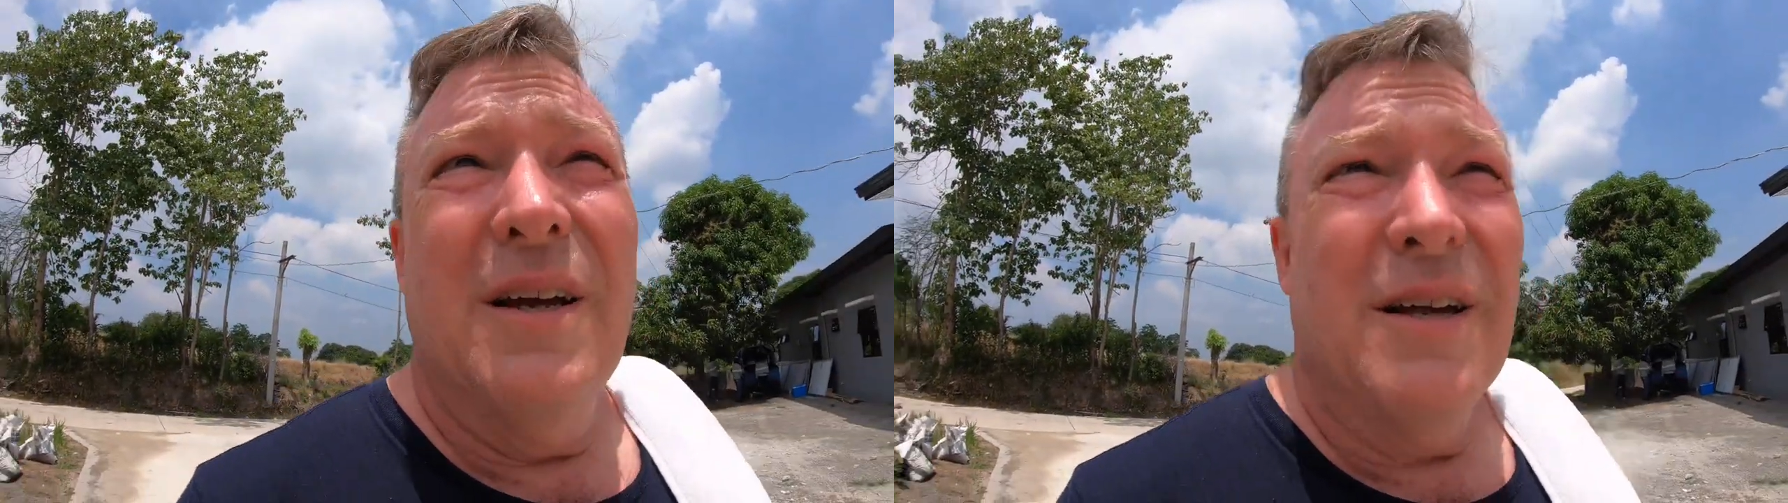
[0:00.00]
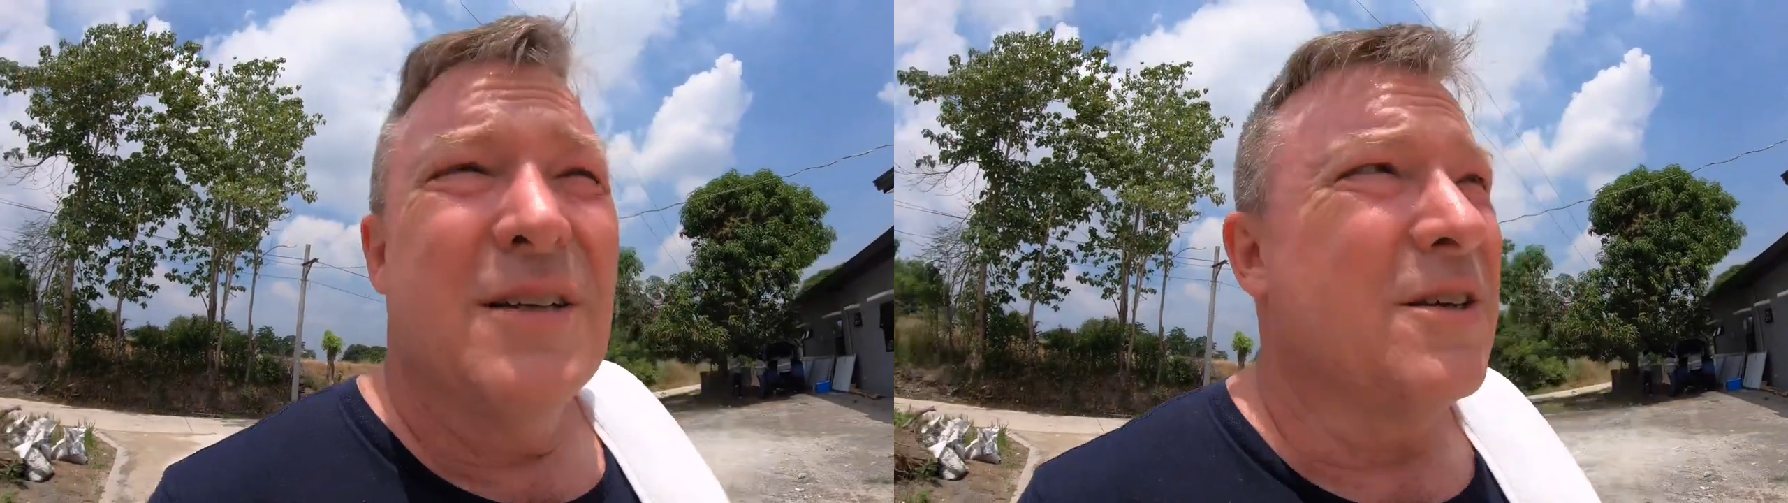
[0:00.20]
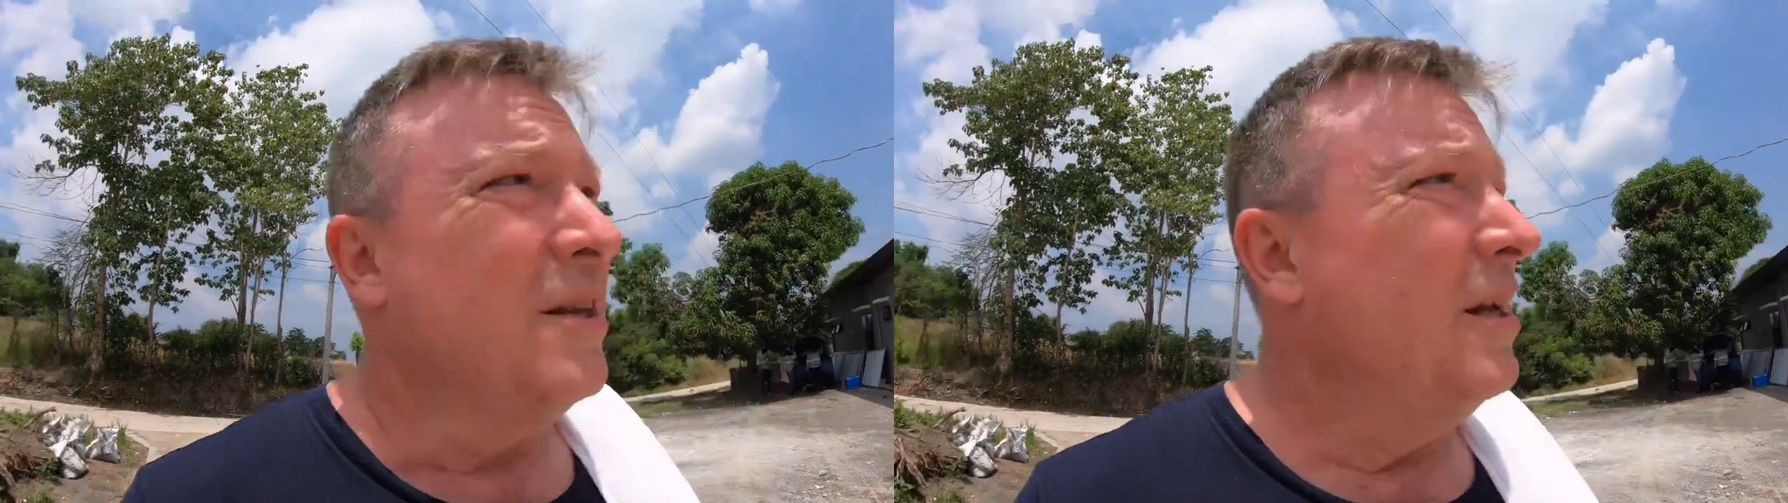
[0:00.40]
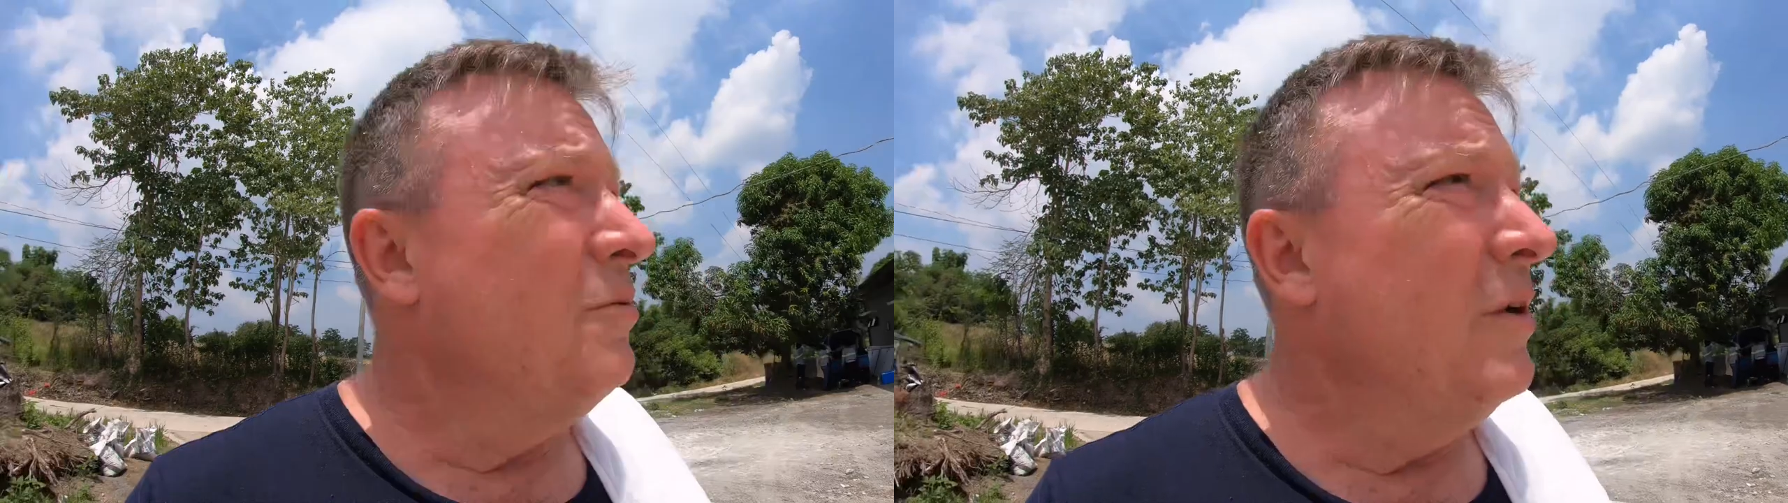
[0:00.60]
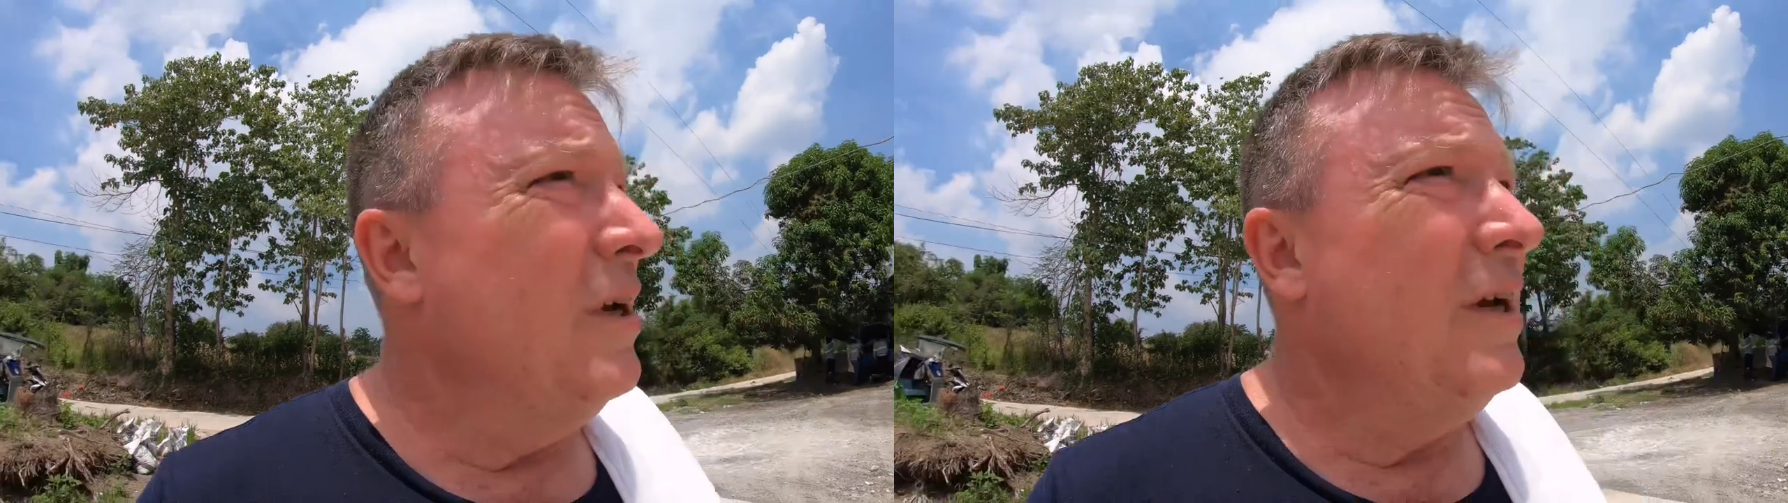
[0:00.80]
So then
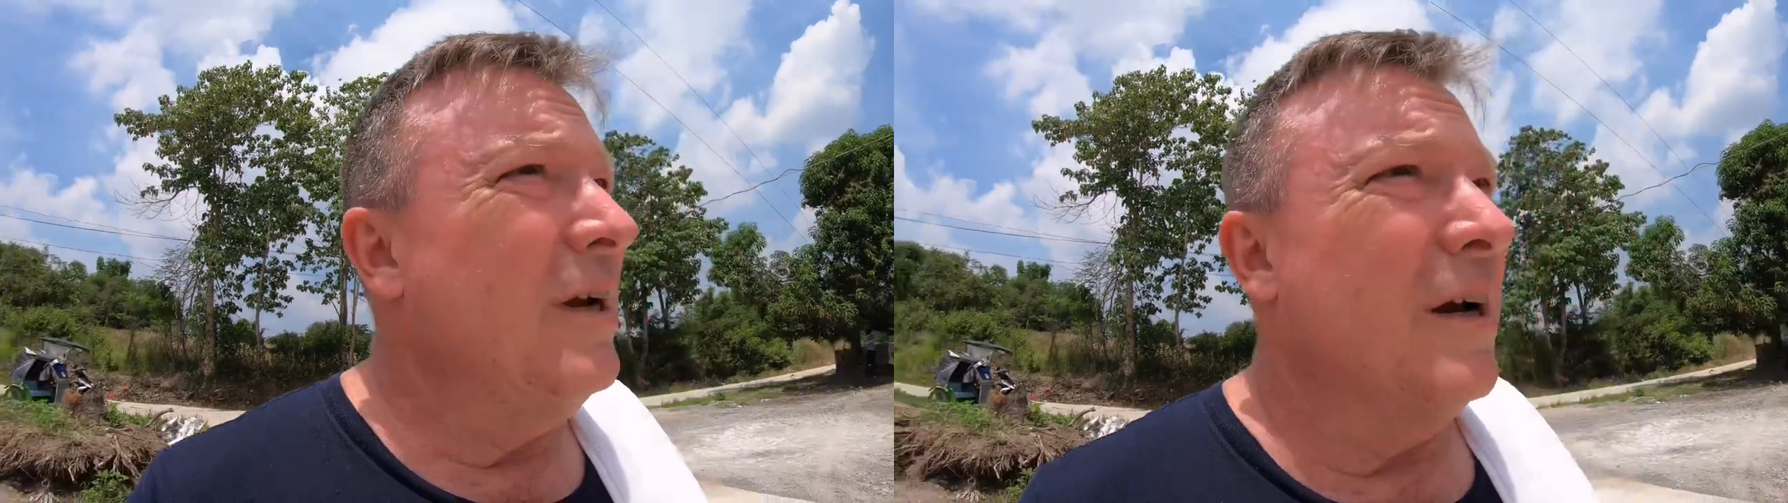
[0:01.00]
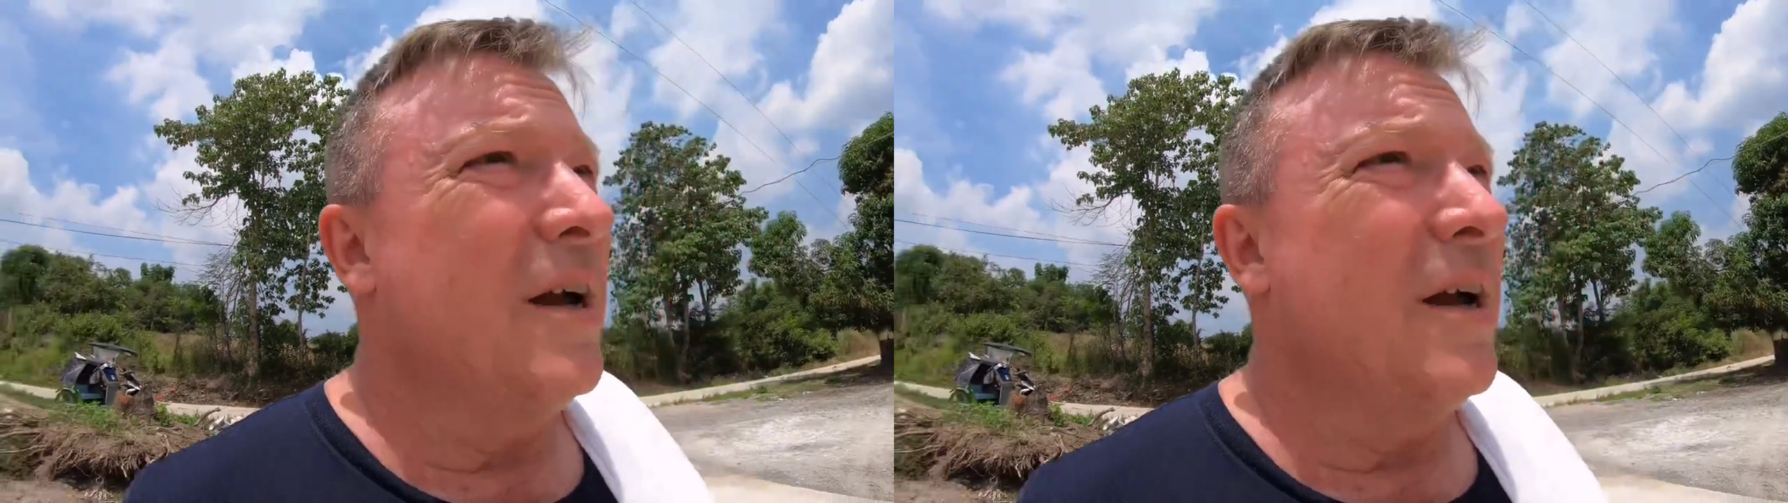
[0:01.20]
we uh,